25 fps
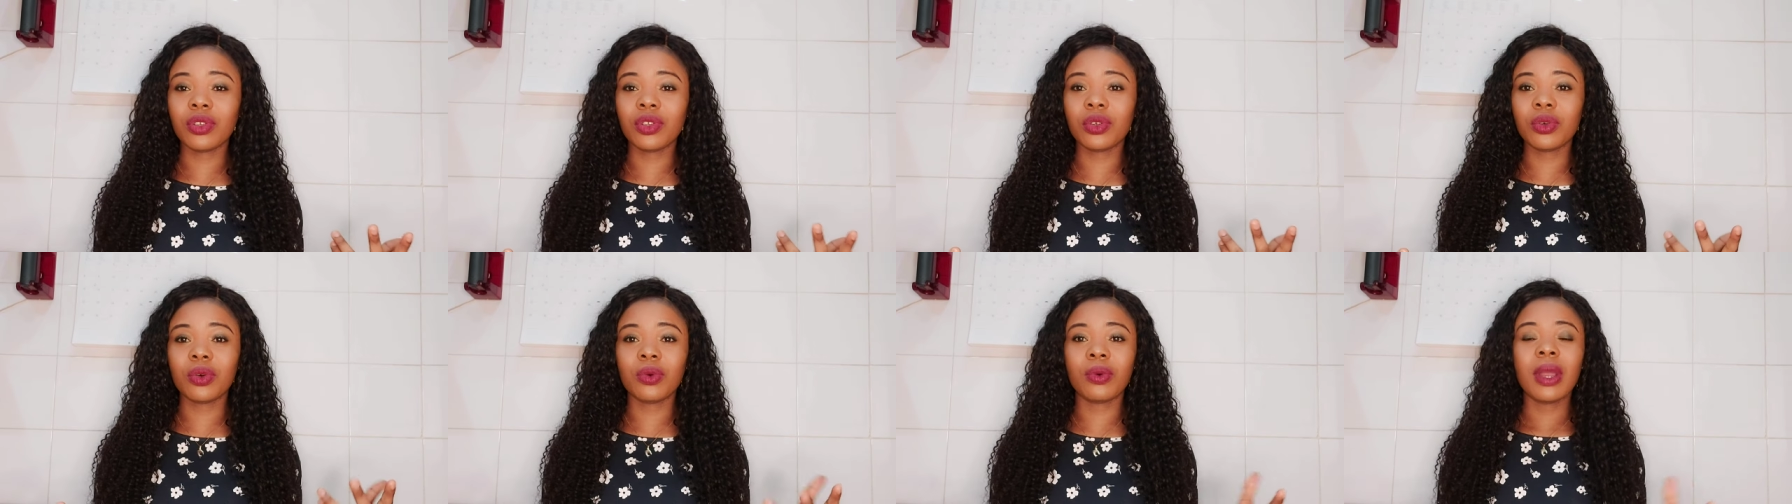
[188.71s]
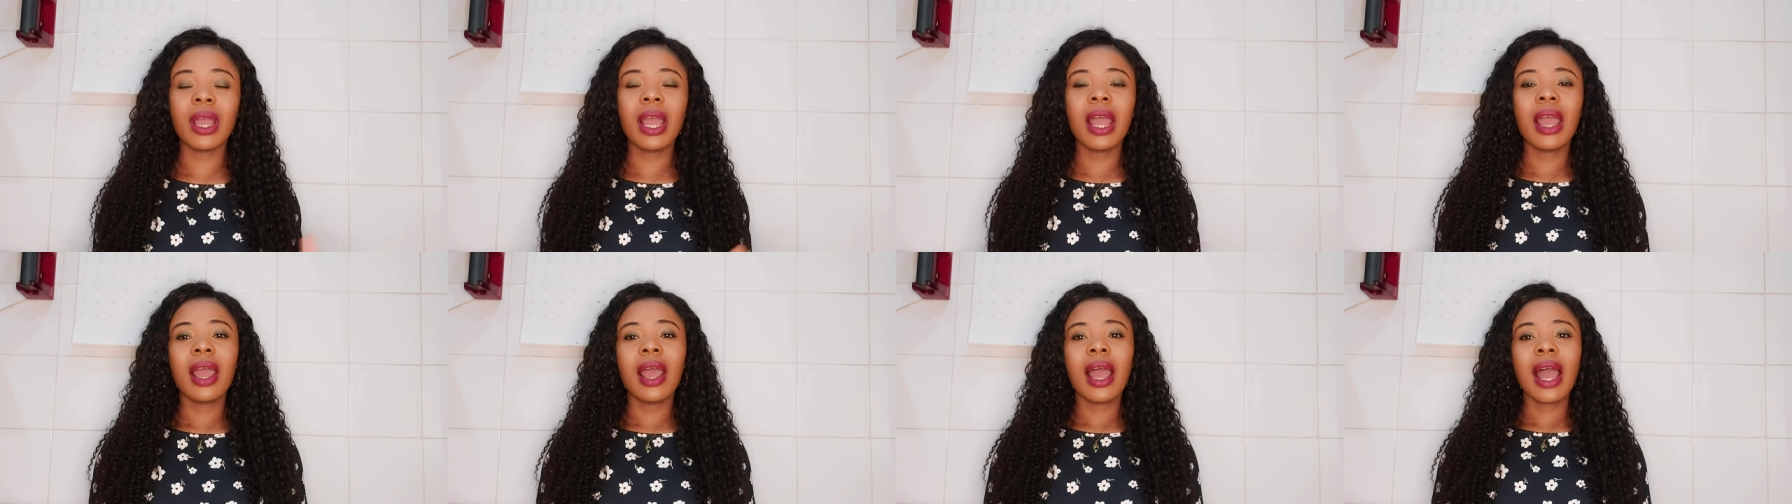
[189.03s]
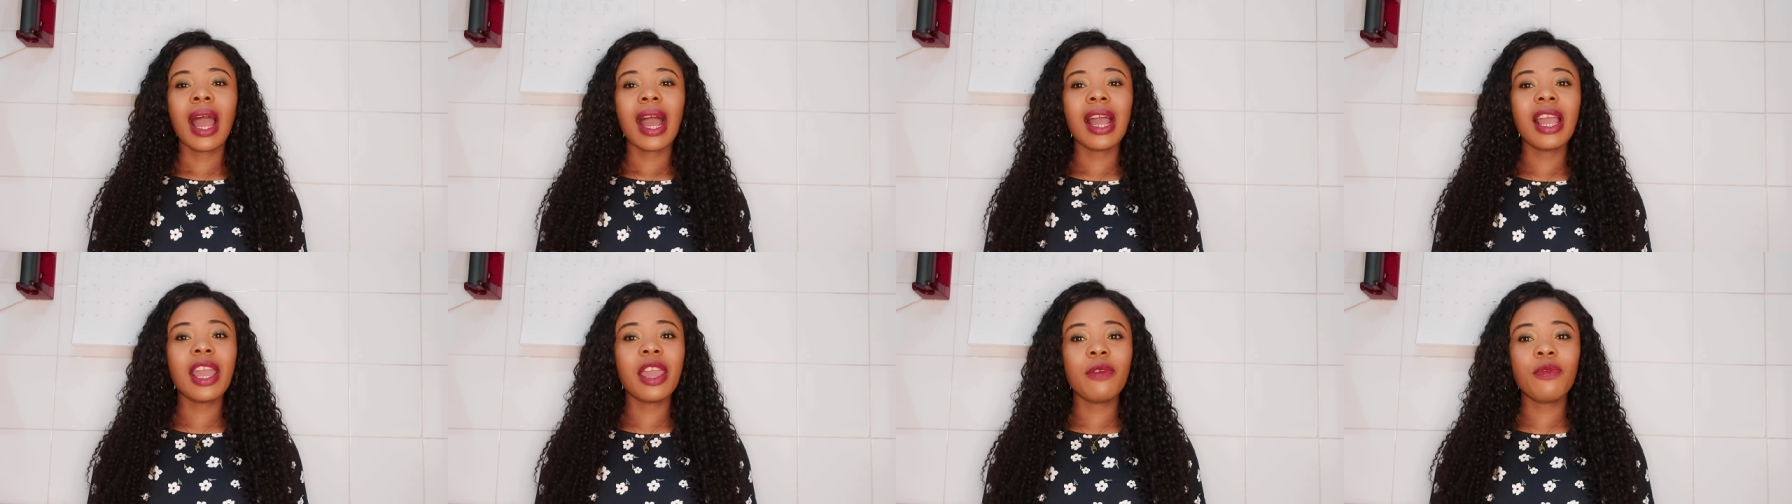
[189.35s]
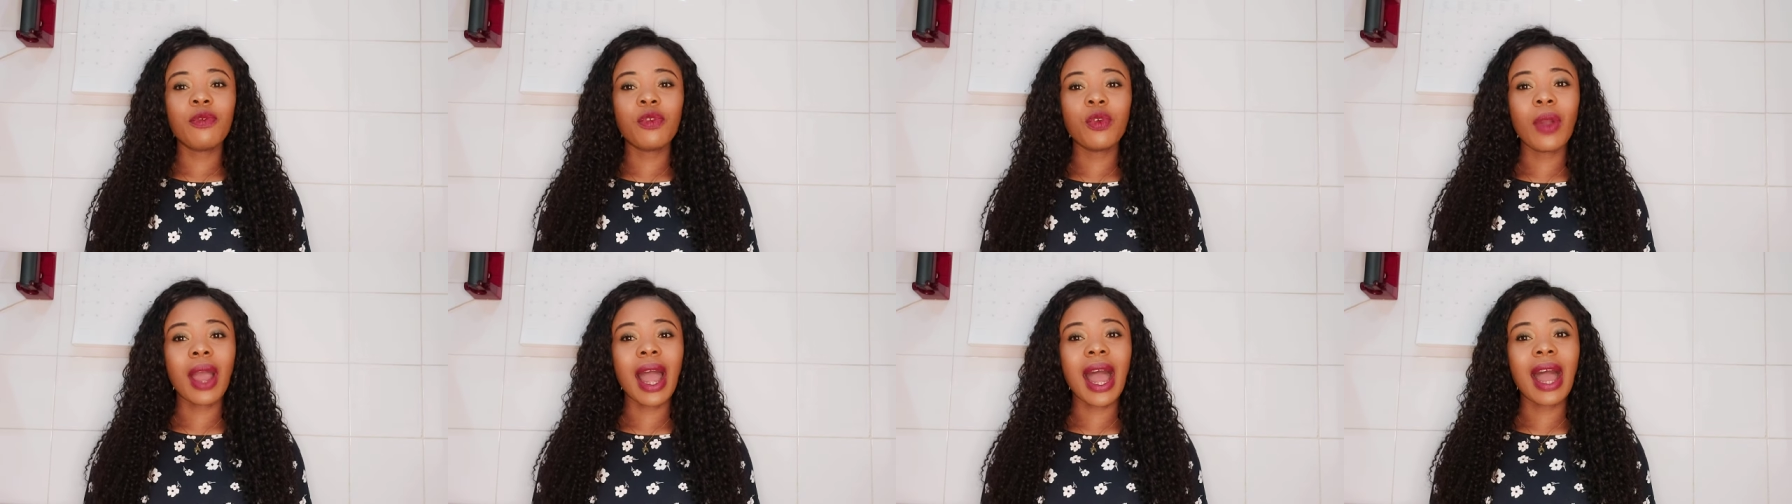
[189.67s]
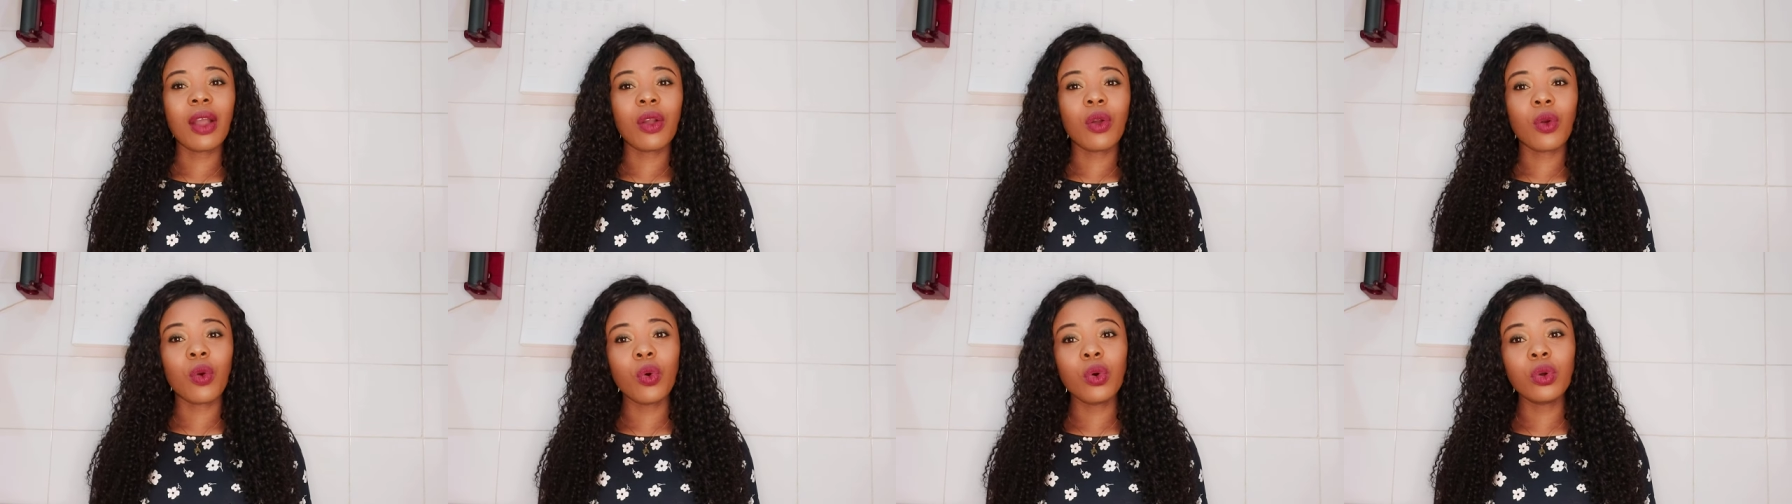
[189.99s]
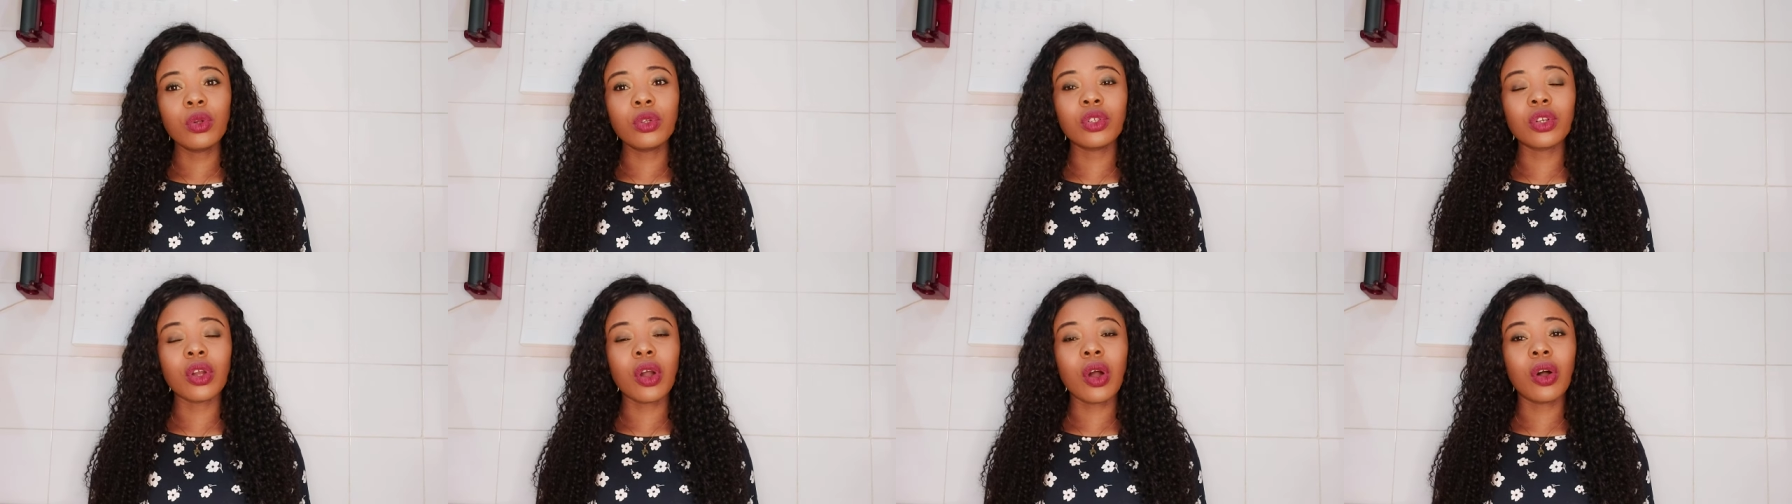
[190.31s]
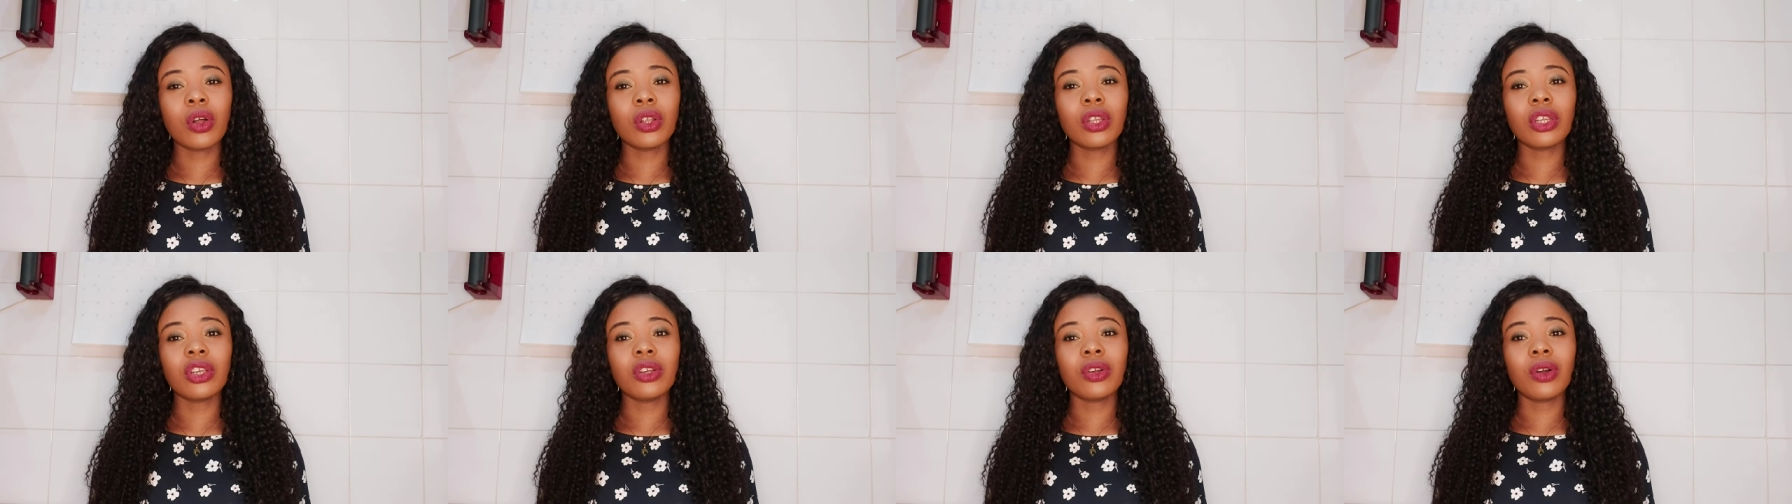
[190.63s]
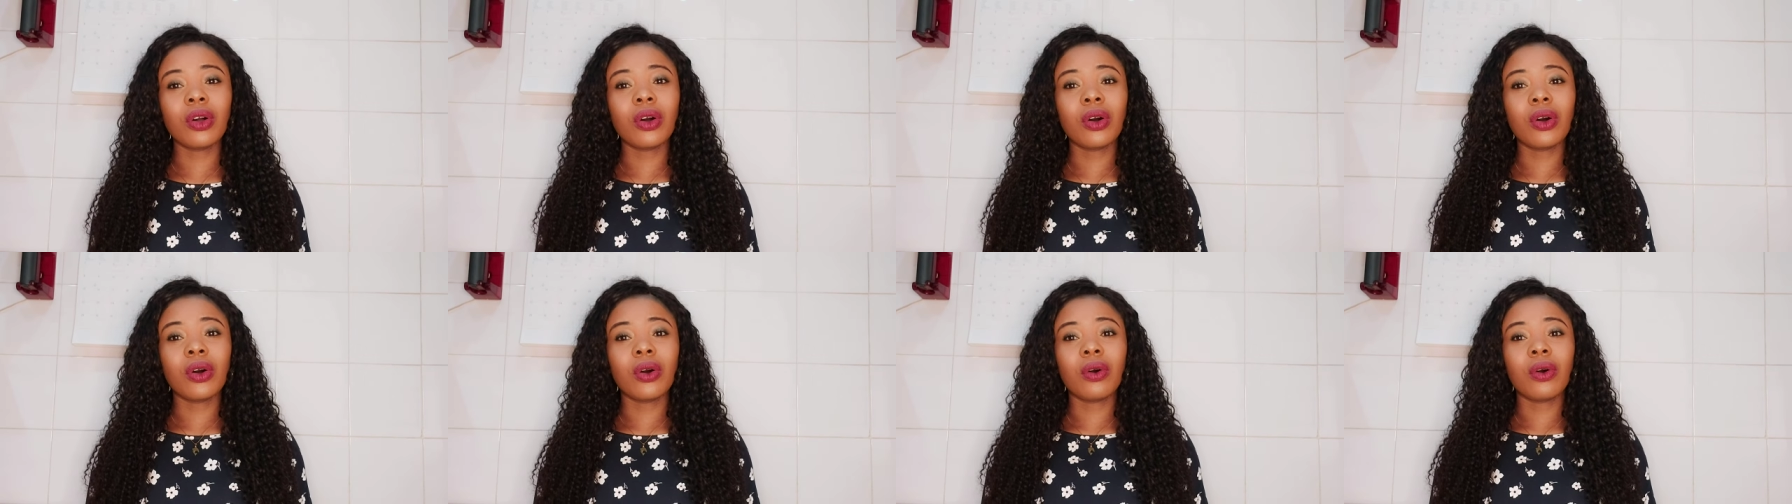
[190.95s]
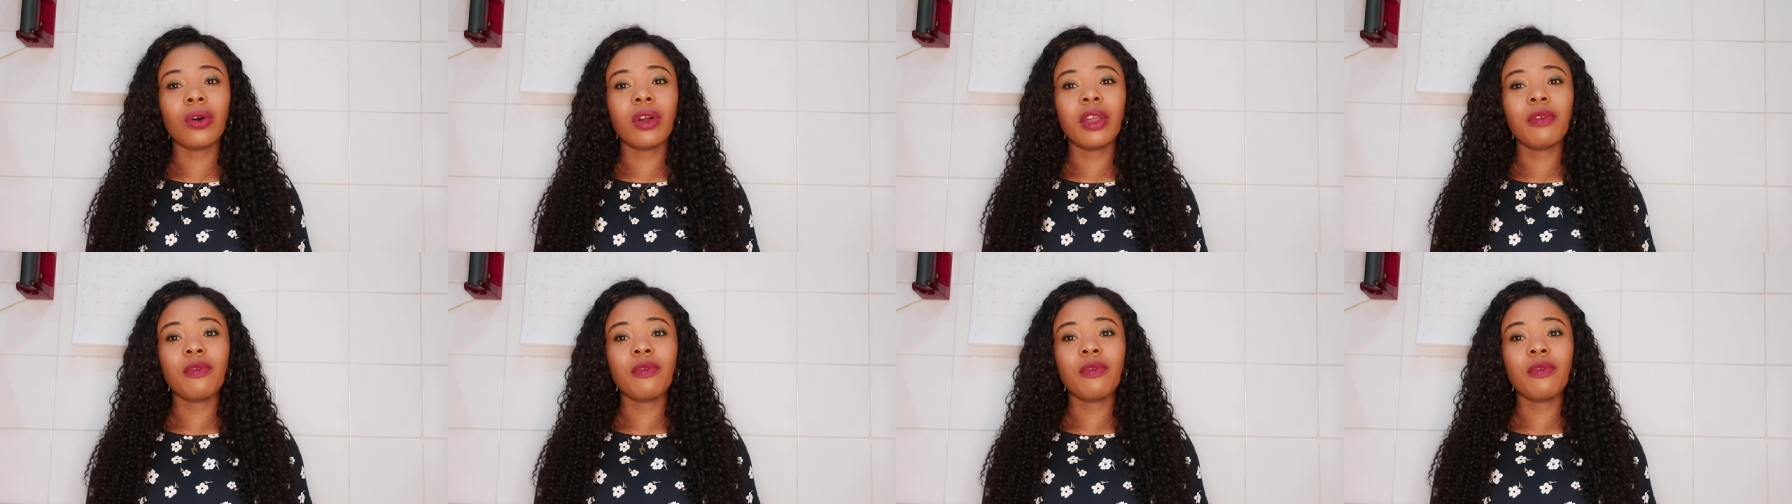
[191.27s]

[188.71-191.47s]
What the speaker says: So if you are good on your,